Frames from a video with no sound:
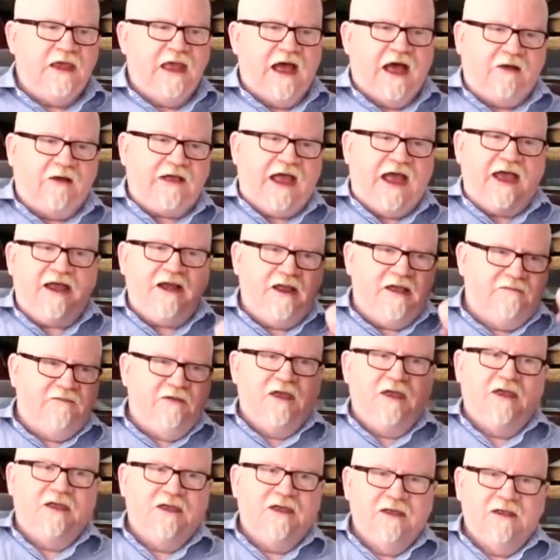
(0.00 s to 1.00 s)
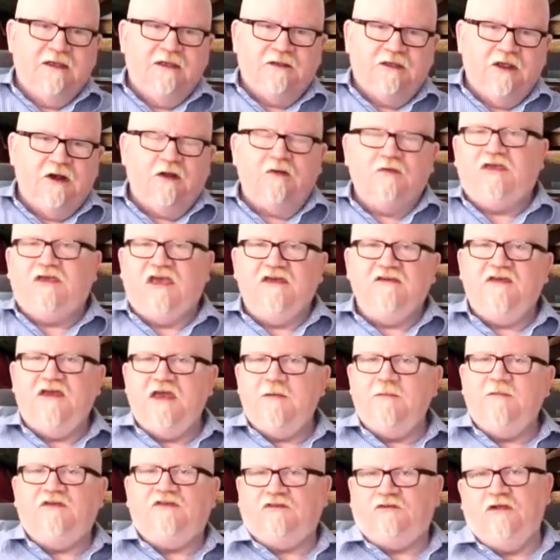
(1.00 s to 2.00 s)
I'll kind of, give
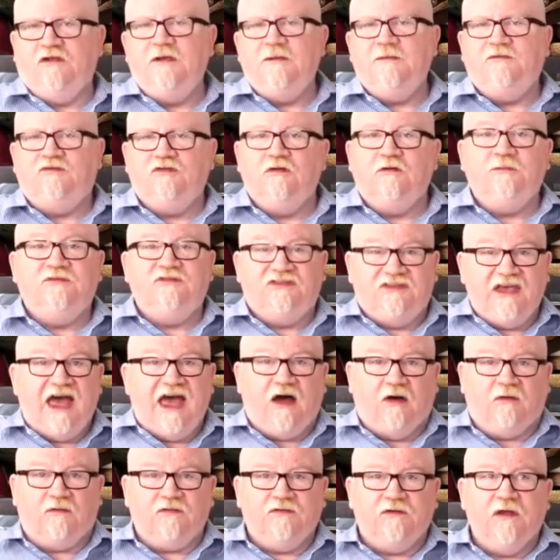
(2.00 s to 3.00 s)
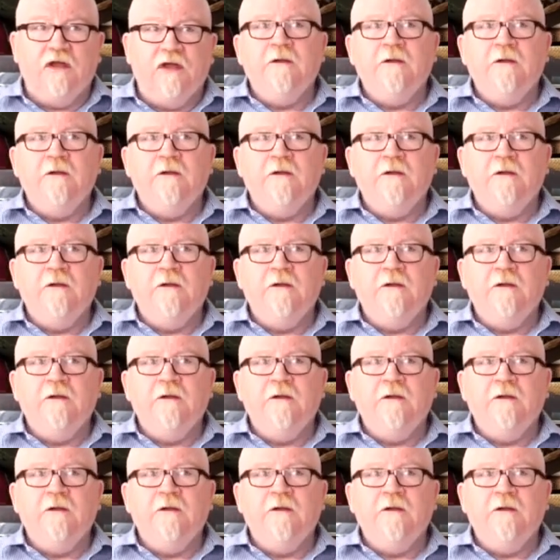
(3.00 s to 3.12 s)
him a stream to himself.